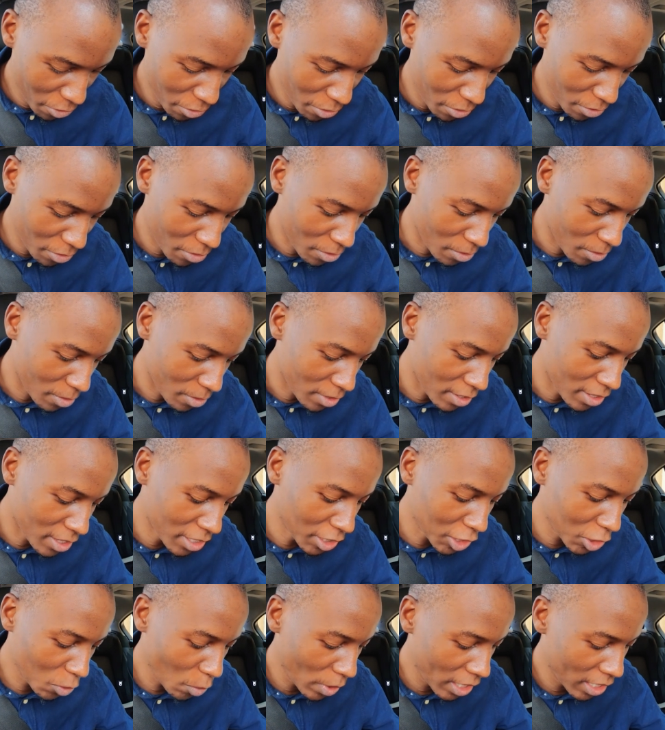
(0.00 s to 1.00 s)
No.
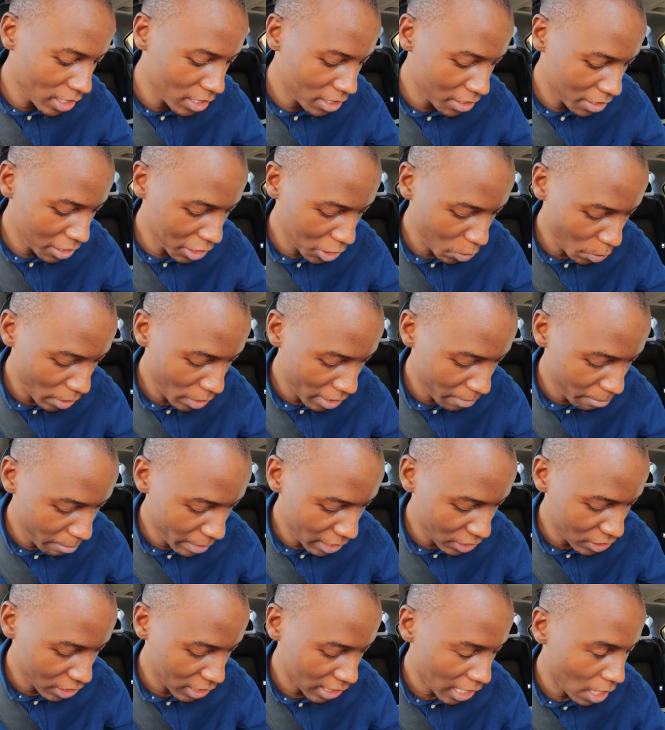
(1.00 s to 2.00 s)
This
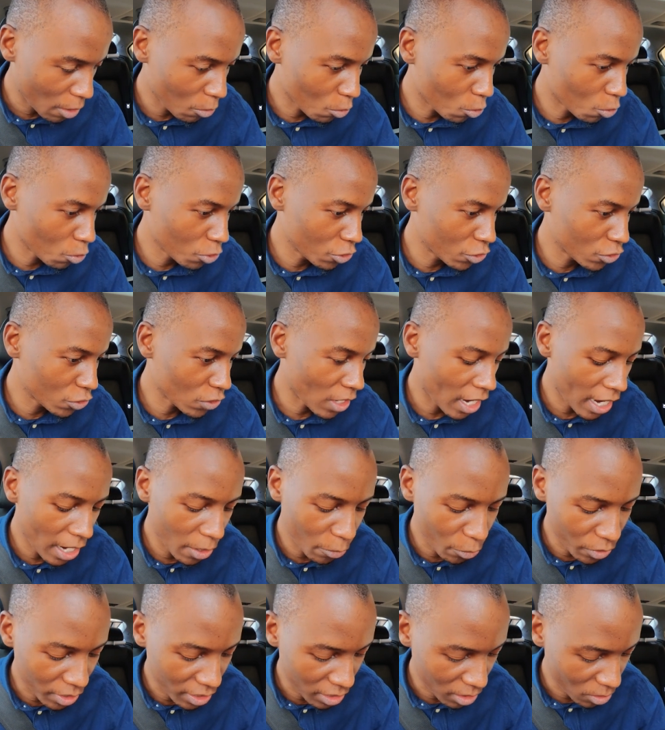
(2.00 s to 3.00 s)
one measures how good you
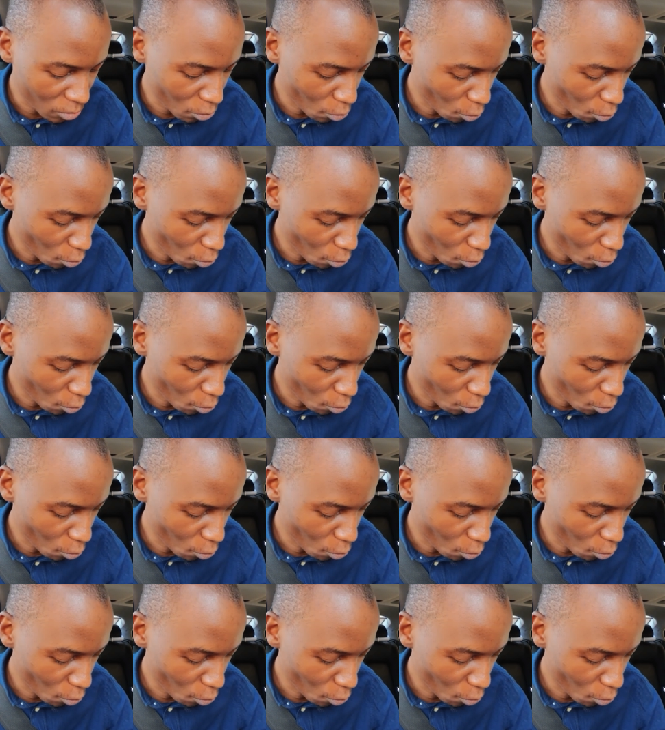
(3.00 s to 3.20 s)
are with